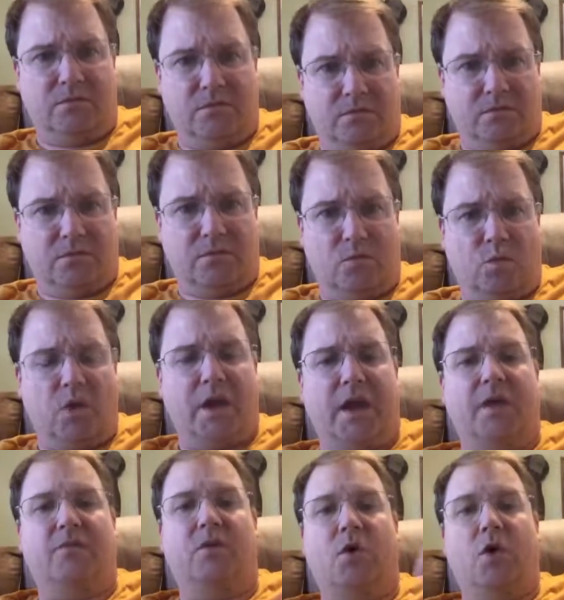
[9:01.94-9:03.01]

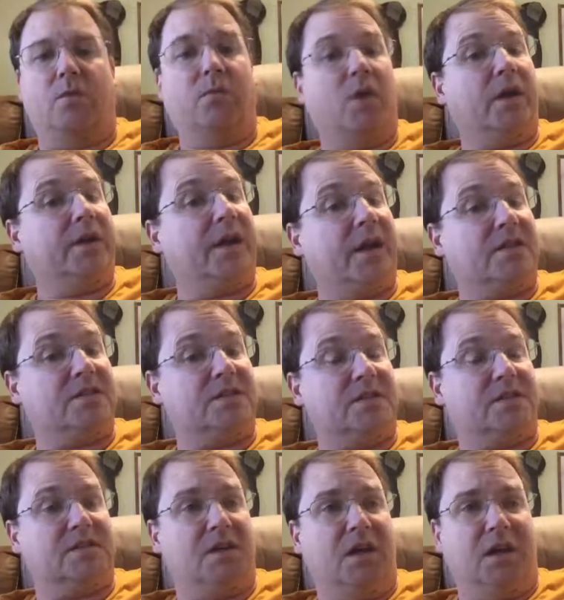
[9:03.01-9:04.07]
whatever our broadcast is,
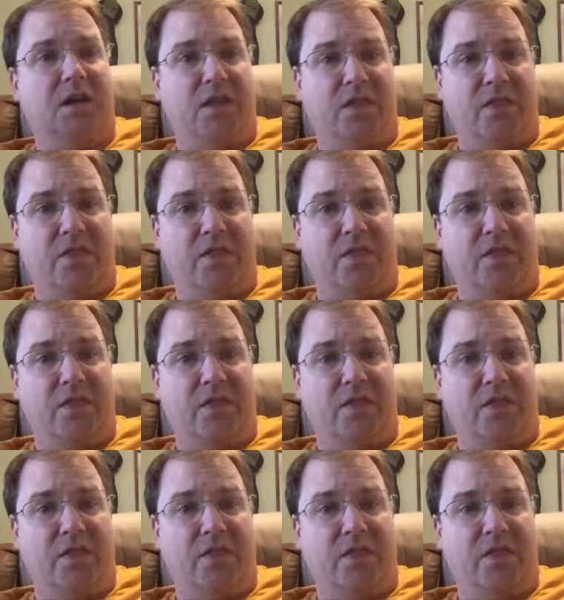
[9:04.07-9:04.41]
they're a